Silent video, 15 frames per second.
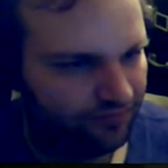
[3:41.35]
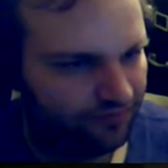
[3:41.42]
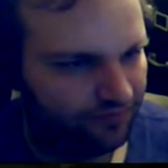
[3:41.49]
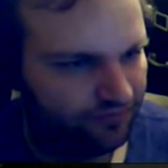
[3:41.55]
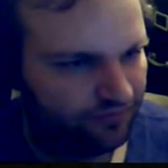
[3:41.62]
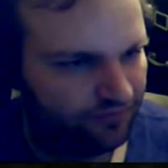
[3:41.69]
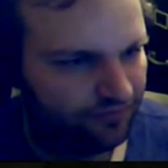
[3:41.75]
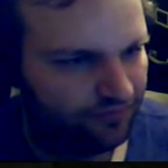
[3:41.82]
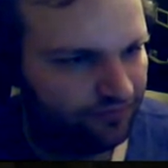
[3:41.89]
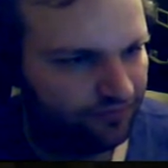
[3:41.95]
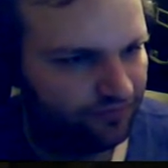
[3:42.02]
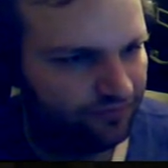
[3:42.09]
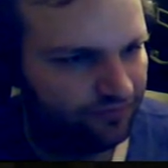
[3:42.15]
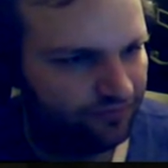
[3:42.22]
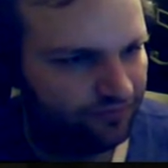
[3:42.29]

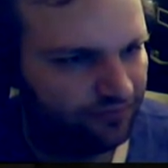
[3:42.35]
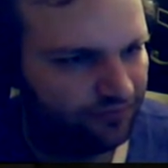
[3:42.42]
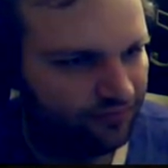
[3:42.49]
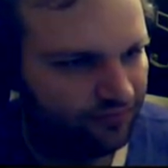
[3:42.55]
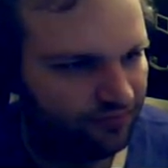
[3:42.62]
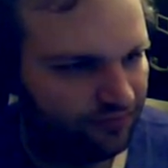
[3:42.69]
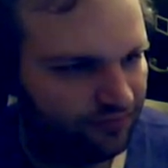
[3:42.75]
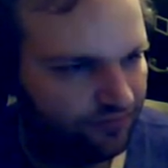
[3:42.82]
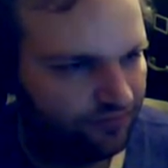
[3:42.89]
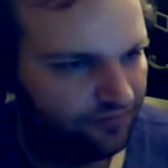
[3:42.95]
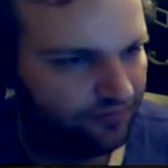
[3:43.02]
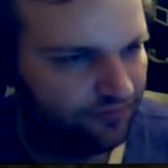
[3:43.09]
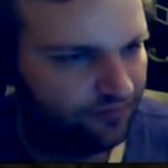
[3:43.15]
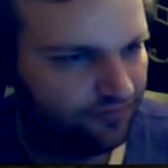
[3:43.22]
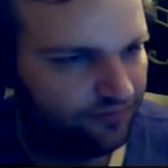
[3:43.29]

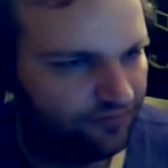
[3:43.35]
Nobody speaks.